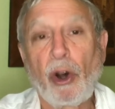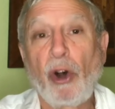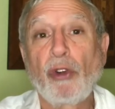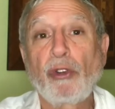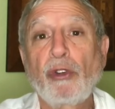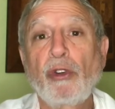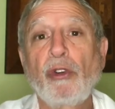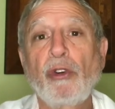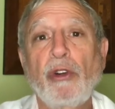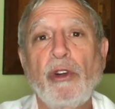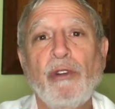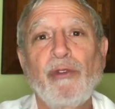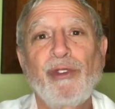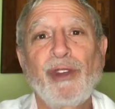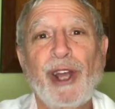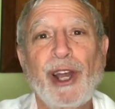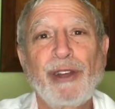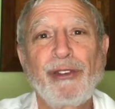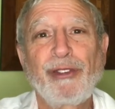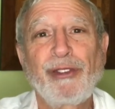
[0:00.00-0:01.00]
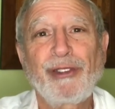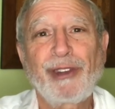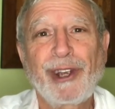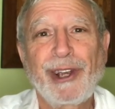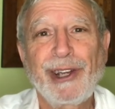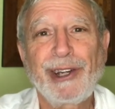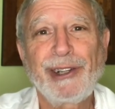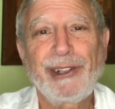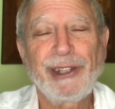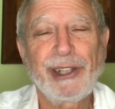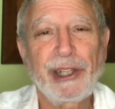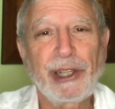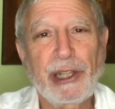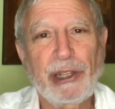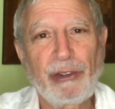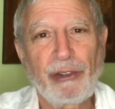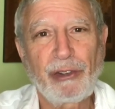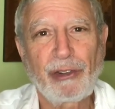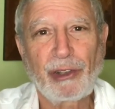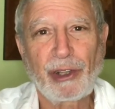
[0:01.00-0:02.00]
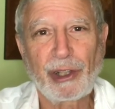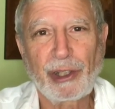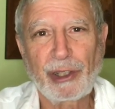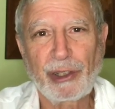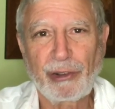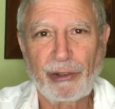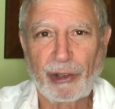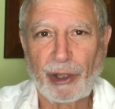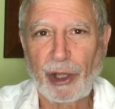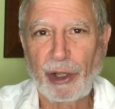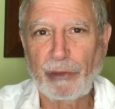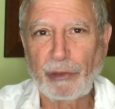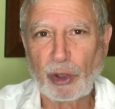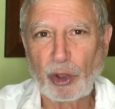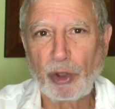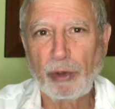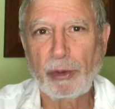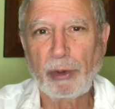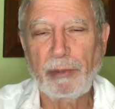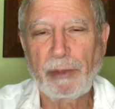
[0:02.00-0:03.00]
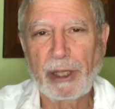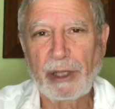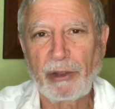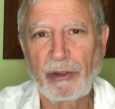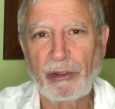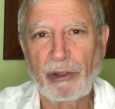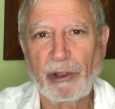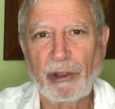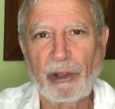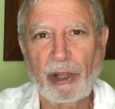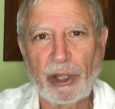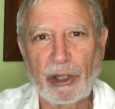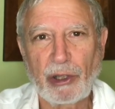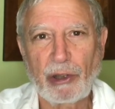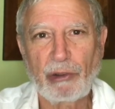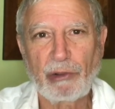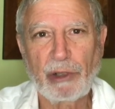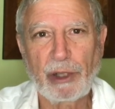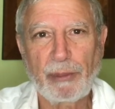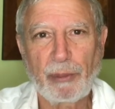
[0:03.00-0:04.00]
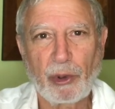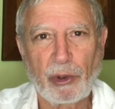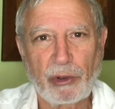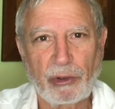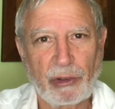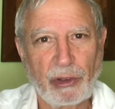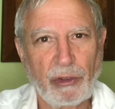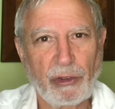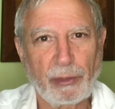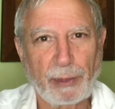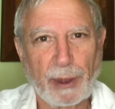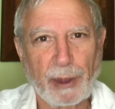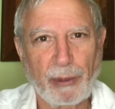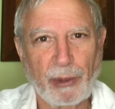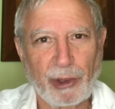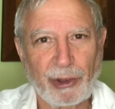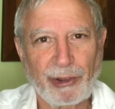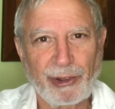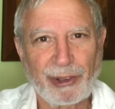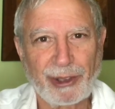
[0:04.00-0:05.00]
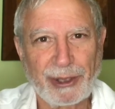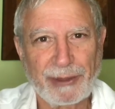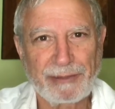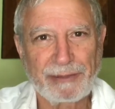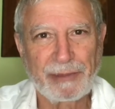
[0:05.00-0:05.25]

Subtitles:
alternative lifestyle and his studies of herbal medicine in the three books he's published.